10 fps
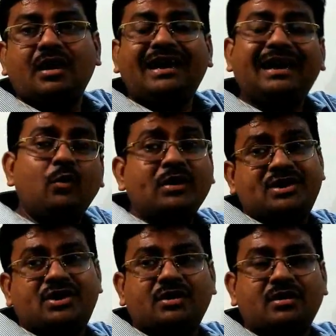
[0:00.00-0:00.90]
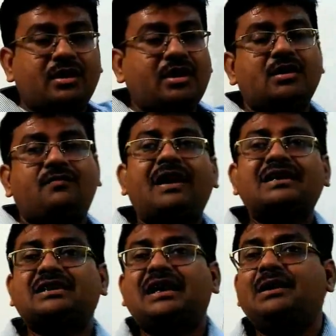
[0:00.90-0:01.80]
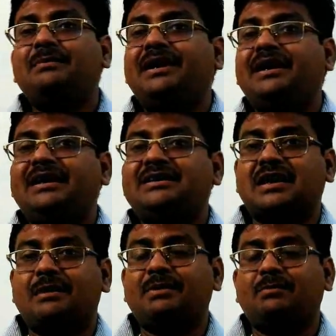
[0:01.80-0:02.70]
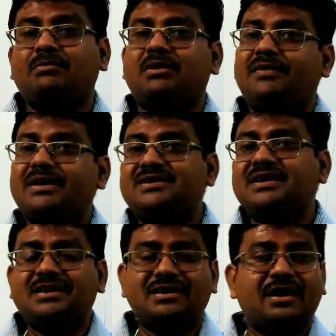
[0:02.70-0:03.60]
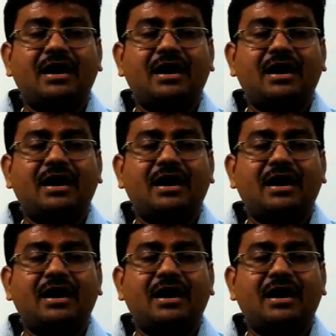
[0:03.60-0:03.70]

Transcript: in which the first element is coming from the first set